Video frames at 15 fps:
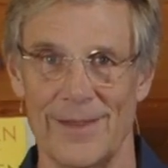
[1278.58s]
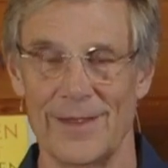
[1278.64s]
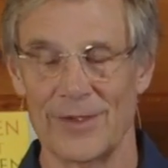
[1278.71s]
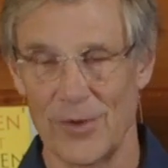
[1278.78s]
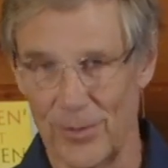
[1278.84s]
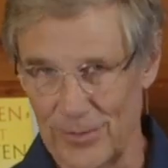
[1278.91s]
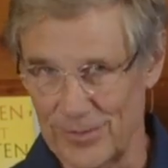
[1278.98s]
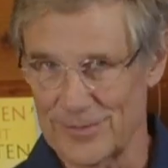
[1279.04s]

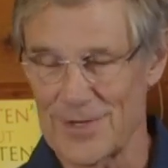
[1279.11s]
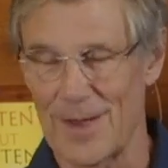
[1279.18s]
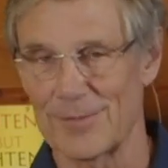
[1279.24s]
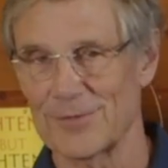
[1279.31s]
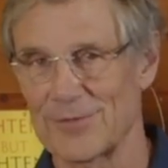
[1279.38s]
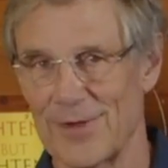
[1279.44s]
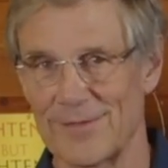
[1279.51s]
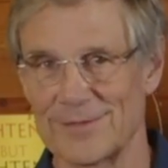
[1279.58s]
Go to
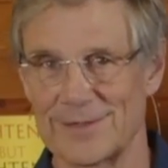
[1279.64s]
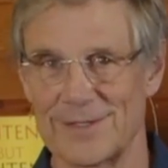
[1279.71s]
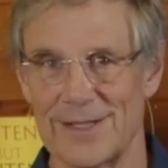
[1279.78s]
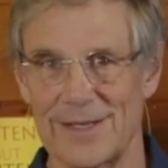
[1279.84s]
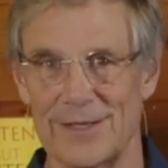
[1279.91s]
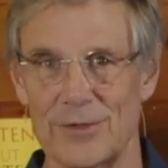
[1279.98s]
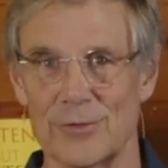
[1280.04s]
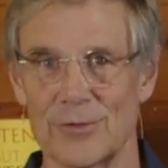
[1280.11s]
chapter
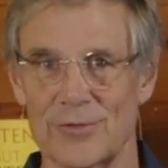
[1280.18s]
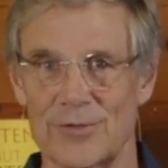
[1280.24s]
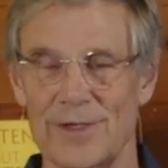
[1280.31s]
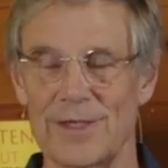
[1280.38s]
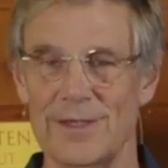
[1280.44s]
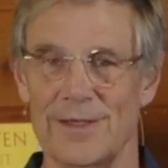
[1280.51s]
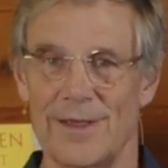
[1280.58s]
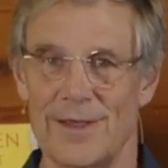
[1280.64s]
17 and you'll
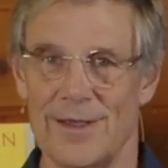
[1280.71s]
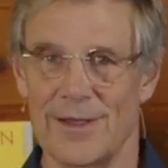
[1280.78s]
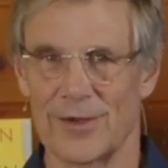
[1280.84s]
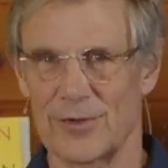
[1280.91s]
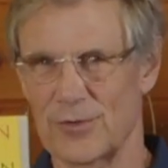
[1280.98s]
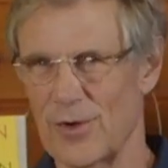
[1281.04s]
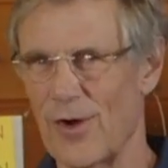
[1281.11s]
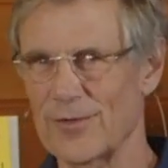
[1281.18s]
see,
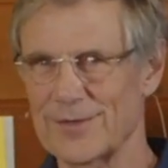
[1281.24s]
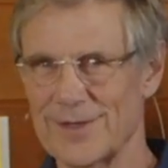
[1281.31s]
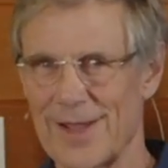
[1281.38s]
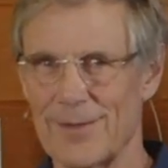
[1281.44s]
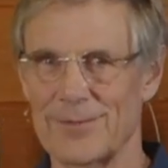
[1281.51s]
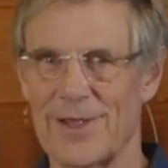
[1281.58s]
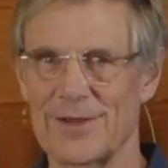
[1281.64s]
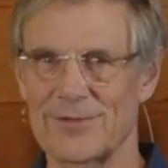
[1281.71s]
because you
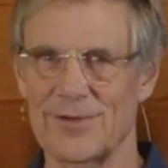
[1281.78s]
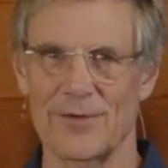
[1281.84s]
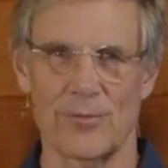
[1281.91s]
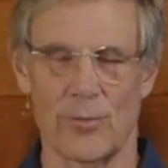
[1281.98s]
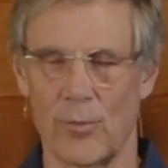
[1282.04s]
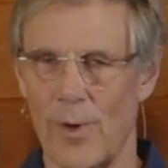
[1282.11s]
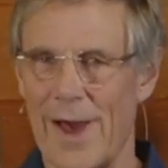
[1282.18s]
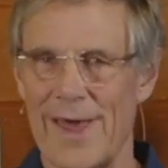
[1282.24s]
oftentimes ask yourself,
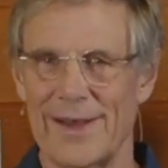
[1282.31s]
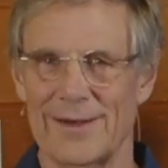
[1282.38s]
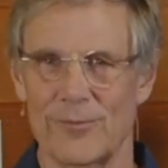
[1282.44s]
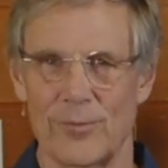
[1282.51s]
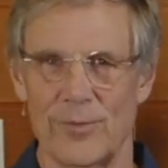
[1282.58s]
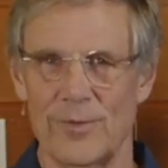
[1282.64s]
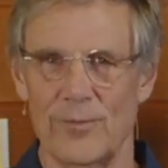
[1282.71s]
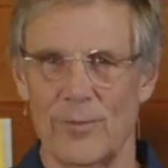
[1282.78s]
well,
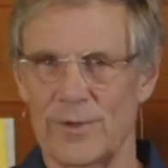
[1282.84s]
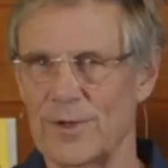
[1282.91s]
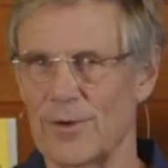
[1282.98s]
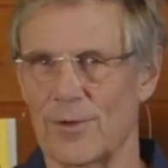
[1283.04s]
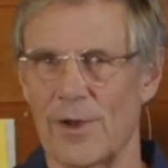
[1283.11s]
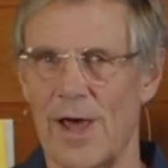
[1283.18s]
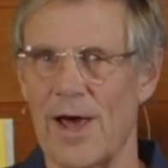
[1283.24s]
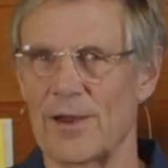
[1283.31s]

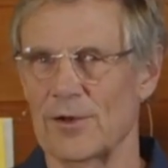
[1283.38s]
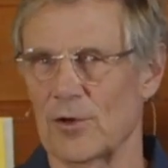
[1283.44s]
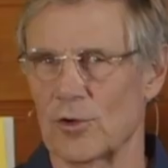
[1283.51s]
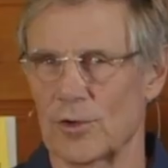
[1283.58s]
why,